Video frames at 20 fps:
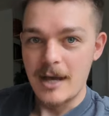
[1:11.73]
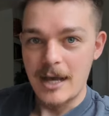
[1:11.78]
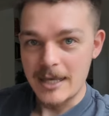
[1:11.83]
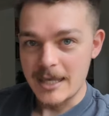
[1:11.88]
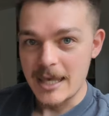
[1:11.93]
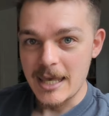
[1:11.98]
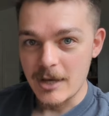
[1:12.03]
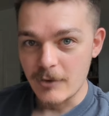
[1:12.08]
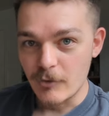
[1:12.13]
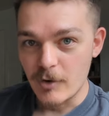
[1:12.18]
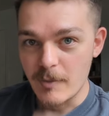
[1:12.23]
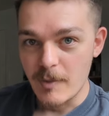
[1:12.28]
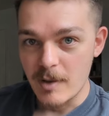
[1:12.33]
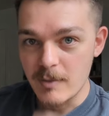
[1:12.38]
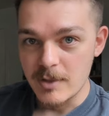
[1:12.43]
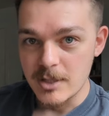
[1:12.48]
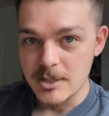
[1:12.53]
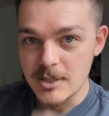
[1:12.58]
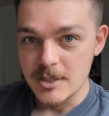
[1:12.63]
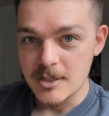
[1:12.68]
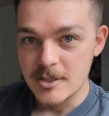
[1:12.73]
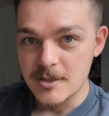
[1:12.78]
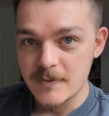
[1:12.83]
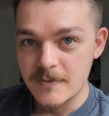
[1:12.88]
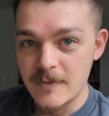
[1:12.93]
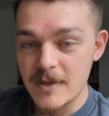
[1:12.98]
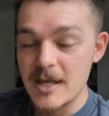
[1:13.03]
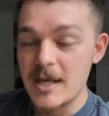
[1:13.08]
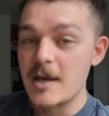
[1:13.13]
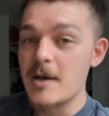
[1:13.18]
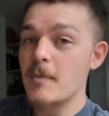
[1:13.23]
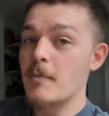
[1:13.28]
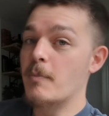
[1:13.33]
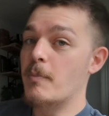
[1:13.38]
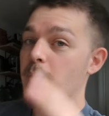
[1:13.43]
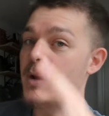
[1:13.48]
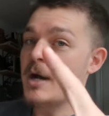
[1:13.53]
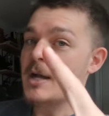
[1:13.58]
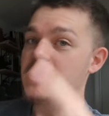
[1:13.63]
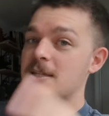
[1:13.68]
I can't run my business.
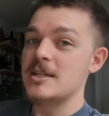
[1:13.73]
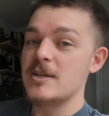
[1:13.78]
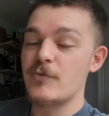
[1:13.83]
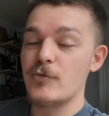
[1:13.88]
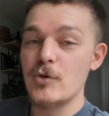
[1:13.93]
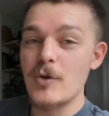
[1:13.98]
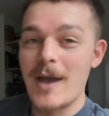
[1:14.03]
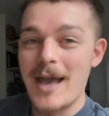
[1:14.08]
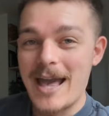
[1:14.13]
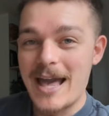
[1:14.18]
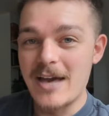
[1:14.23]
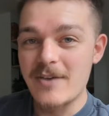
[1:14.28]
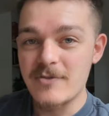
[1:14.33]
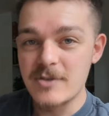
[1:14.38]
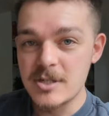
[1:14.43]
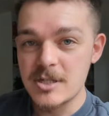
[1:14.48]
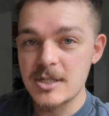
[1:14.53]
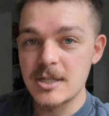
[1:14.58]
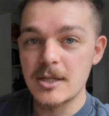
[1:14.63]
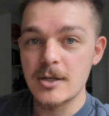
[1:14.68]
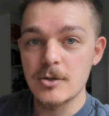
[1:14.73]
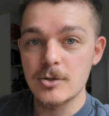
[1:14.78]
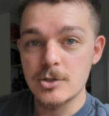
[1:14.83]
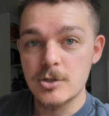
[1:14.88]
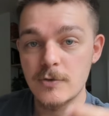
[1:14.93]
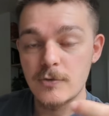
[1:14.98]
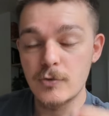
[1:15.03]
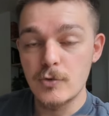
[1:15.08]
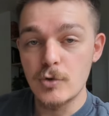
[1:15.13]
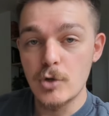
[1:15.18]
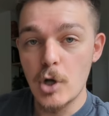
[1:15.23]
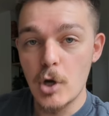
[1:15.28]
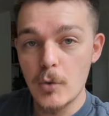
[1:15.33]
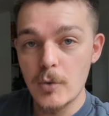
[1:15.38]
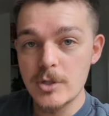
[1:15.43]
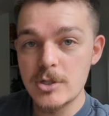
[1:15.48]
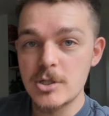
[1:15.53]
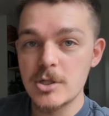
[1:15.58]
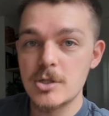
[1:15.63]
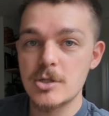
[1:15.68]
But if you have the skills, if you know
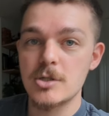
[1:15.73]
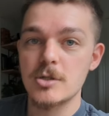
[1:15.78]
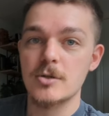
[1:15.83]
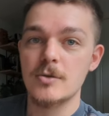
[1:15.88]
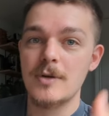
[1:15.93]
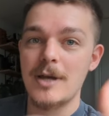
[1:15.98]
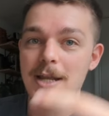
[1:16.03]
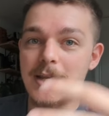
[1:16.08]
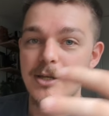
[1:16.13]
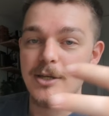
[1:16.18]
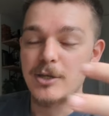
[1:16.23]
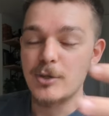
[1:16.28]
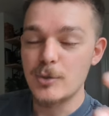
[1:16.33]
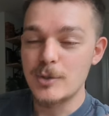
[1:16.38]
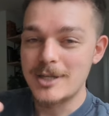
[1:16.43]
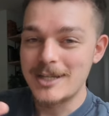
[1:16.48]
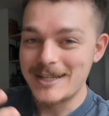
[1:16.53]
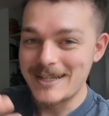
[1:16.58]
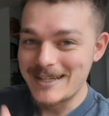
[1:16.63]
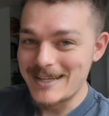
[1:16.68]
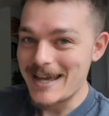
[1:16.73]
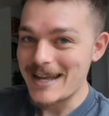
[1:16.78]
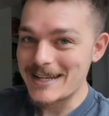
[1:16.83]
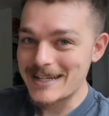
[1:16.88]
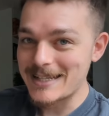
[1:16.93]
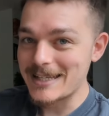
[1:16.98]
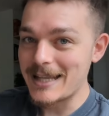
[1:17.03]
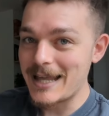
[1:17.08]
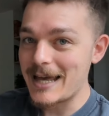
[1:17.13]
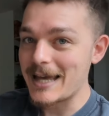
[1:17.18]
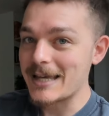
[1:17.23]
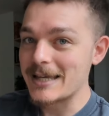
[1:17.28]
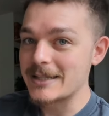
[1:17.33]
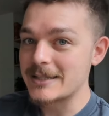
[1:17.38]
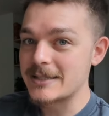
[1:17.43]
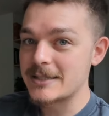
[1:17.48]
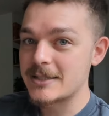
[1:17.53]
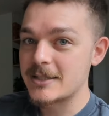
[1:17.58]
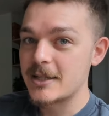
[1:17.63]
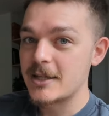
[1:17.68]
what to do and you can get
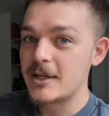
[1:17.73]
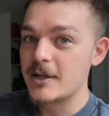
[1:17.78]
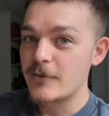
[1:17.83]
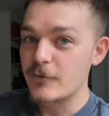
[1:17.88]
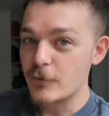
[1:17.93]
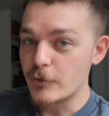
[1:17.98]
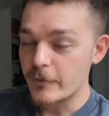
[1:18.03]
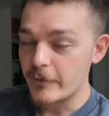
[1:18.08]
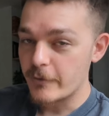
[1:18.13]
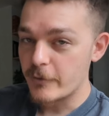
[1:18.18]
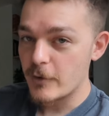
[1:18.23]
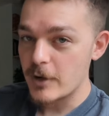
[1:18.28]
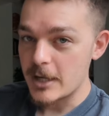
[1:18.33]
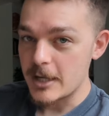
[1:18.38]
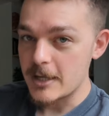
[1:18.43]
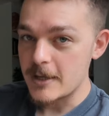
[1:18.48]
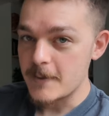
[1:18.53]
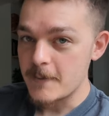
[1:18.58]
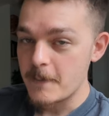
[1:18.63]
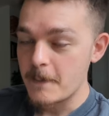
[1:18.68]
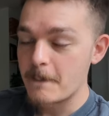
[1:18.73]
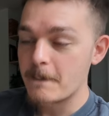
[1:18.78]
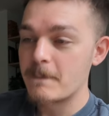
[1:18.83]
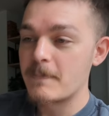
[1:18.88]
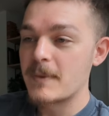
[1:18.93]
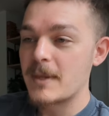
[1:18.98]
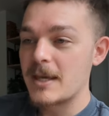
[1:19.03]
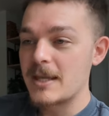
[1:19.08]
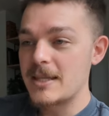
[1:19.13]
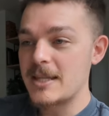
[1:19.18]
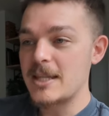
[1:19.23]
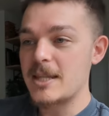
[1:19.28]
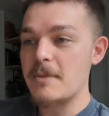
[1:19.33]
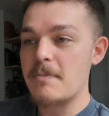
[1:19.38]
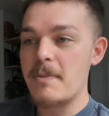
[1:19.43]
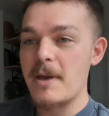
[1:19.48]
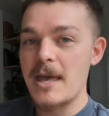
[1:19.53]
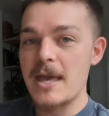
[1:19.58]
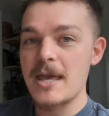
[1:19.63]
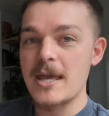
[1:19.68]
clients for free, then the
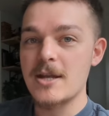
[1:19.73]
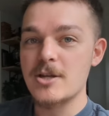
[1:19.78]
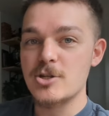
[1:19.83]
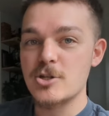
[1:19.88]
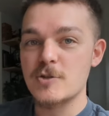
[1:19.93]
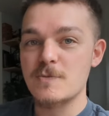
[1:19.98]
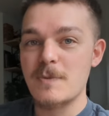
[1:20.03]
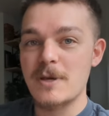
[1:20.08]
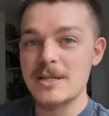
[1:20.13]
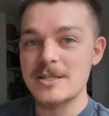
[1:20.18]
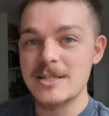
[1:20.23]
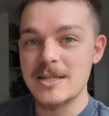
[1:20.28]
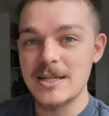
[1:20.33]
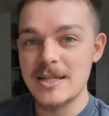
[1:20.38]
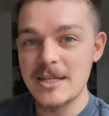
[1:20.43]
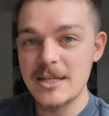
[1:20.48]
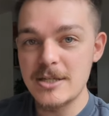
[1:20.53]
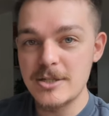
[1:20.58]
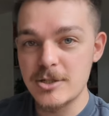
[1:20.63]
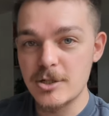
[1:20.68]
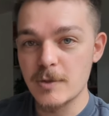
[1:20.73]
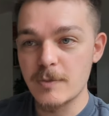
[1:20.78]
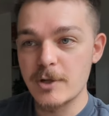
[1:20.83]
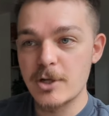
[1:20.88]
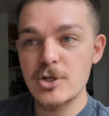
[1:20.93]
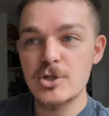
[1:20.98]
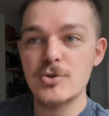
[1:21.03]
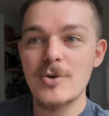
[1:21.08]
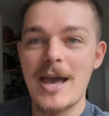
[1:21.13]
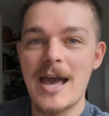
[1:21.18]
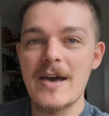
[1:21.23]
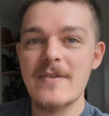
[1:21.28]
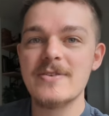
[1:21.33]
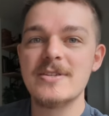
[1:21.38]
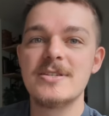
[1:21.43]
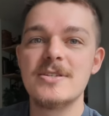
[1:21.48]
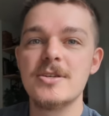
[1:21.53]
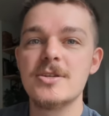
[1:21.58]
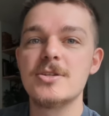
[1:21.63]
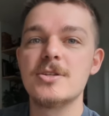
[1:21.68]
paid just makes it easier because you have a
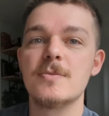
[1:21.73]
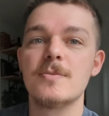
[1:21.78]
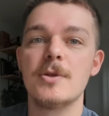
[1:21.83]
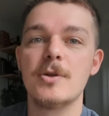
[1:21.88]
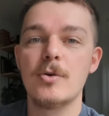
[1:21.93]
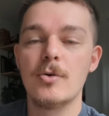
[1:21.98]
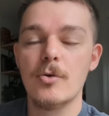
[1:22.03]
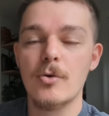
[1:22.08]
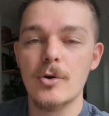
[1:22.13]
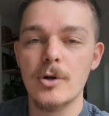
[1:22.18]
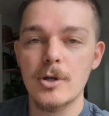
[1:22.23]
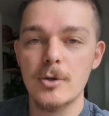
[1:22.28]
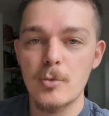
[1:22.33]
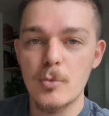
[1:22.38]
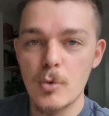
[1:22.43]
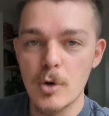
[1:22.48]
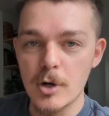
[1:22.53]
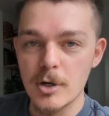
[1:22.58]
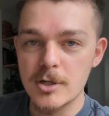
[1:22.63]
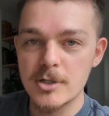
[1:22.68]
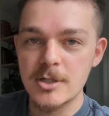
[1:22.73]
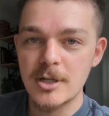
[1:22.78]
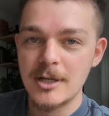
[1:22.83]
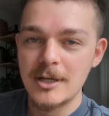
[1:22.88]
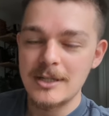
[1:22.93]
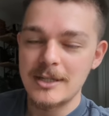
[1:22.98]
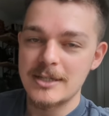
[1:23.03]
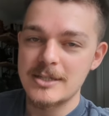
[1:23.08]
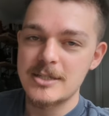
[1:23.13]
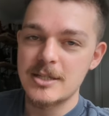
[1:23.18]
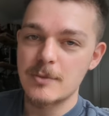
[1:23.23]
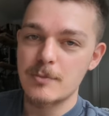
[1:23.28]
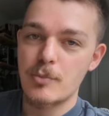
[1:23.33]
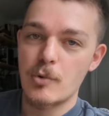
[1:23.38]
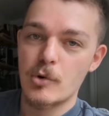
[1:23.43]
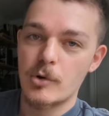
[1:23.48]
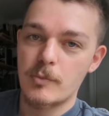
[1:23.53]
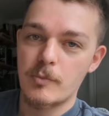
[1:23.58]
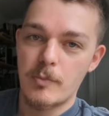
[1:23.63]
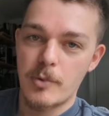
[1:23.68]
system that already works. That's the
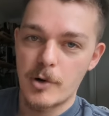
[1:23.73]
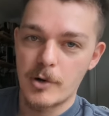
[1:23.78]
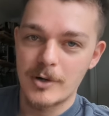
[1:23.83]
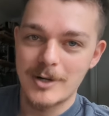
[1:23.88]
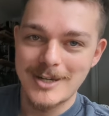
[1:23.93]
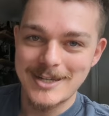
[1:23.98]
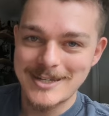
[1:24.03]
important part,